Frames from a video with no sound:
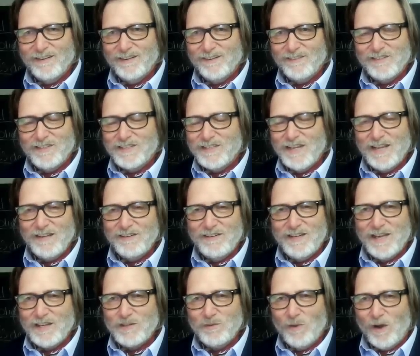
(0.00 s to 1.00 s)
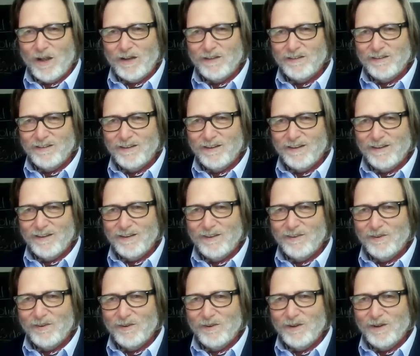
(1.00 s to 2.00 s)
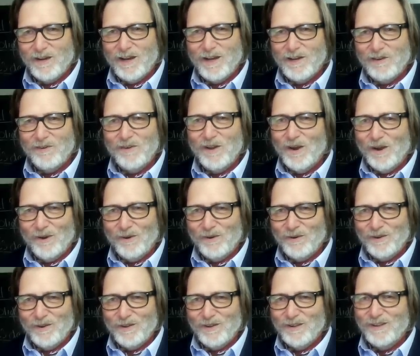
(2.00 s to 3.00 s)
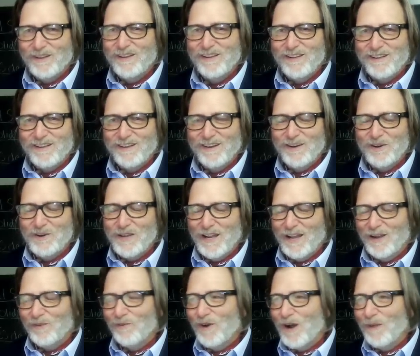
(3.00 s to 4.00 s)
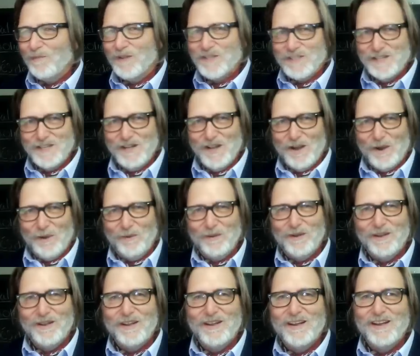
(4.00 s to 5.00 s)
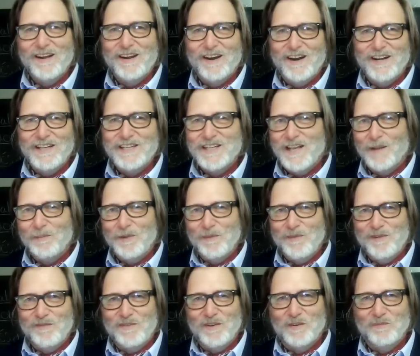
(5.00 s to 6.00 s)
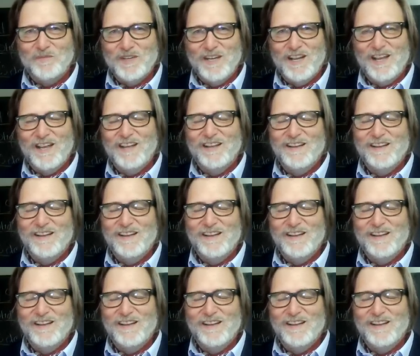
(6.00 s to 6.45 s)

Just guess one. I don't know. Okay, Aram doesn't know. All right, he's helping me film today.